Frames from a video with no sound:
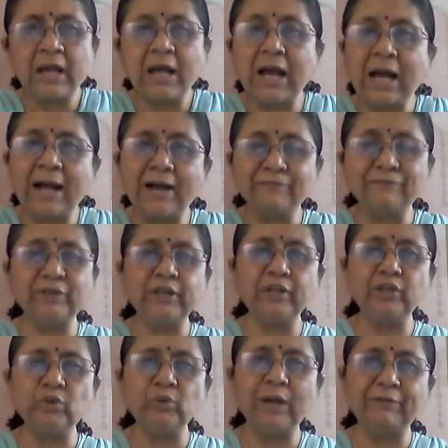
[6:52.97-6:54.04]
After
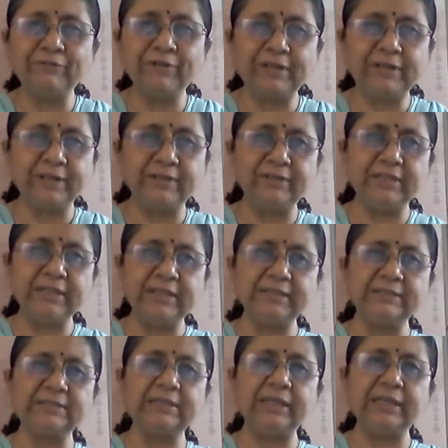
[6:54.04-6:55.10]
you have written
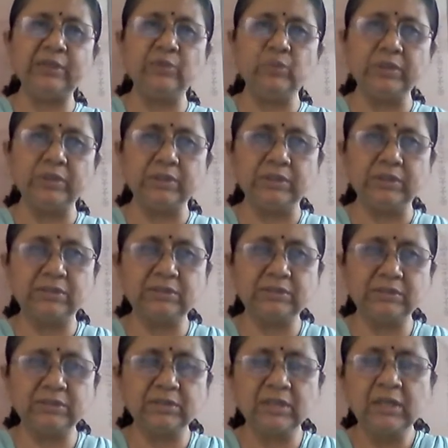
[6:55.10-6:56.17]
these
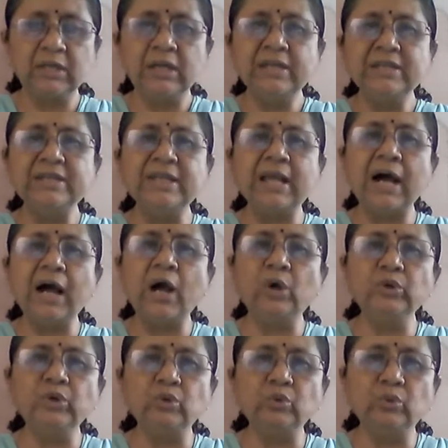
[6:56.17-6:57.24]
keywords, now
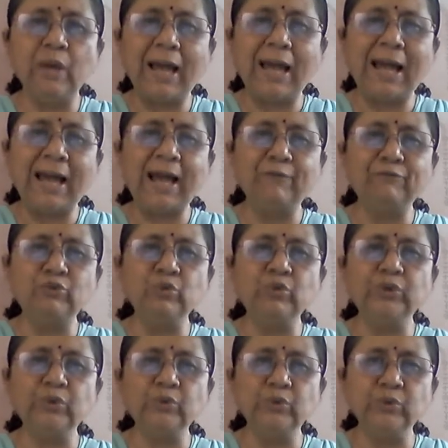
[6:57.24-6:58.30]
you have to
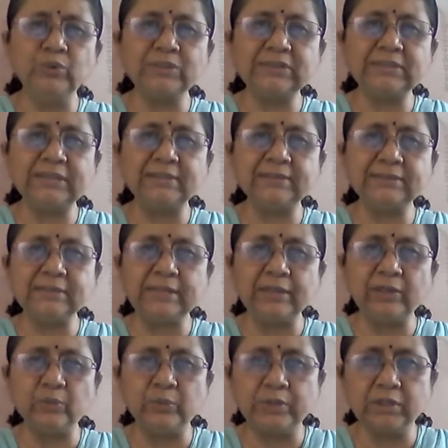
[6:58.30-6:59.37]
use these
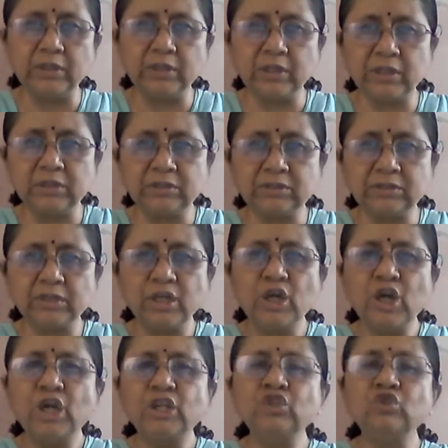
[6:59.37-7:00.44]
keywords
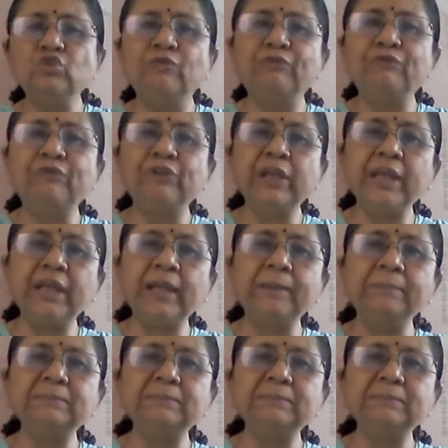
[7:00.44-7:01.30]
to frame